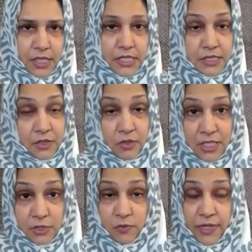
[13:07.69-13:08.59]
She said,
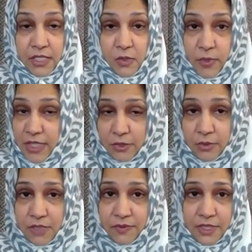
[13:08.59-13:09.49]
okay, so when are you
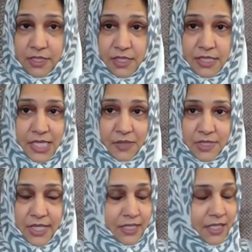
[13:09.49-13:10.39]
leaving the CC? I was
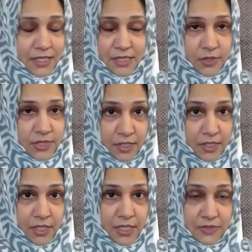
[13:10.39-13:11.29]
like, yeah, in a year.